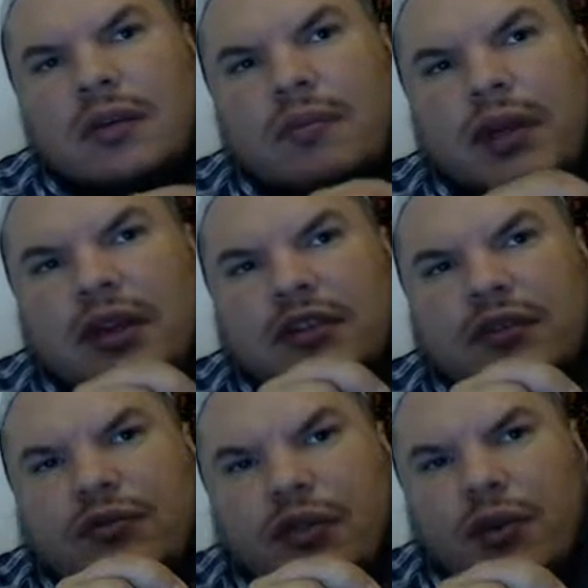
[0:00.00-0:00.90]
because
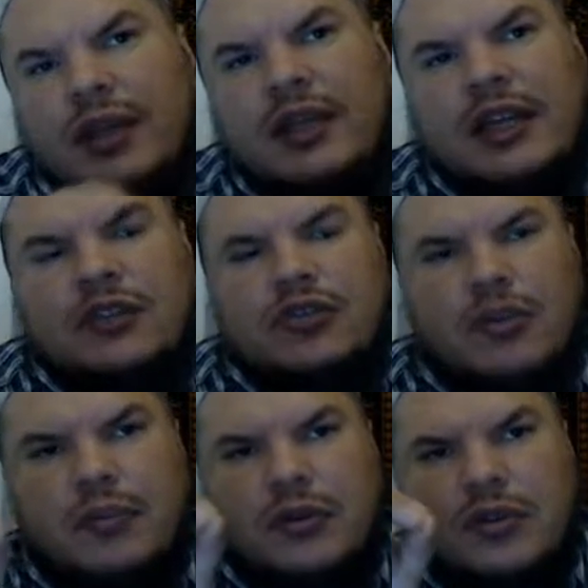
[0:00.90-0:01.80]
of the way they
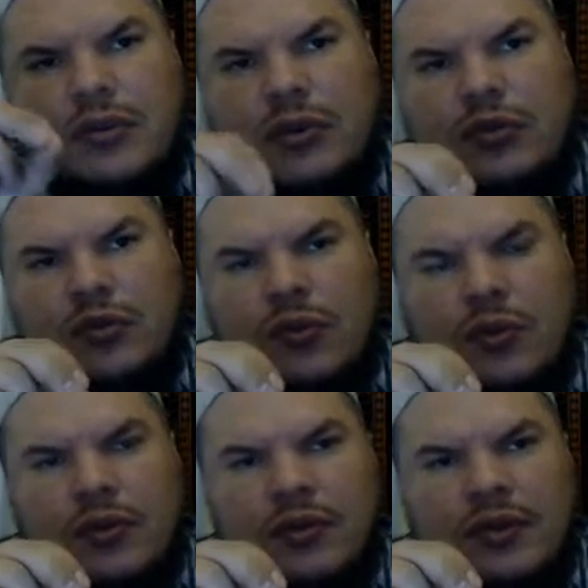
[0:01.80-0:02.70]
interpret the world,
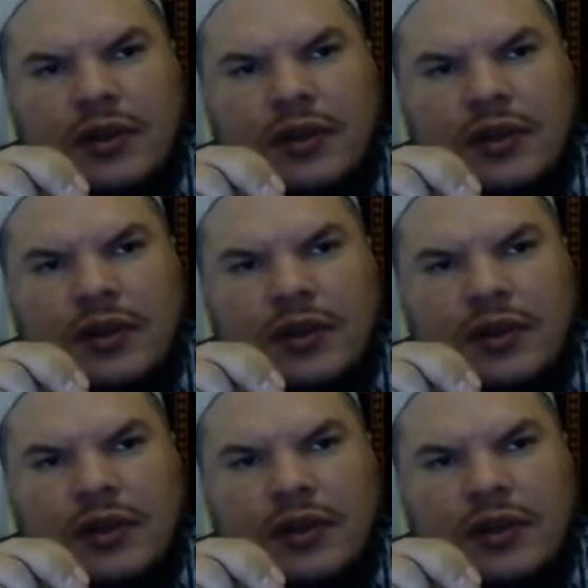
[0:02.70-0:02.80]
will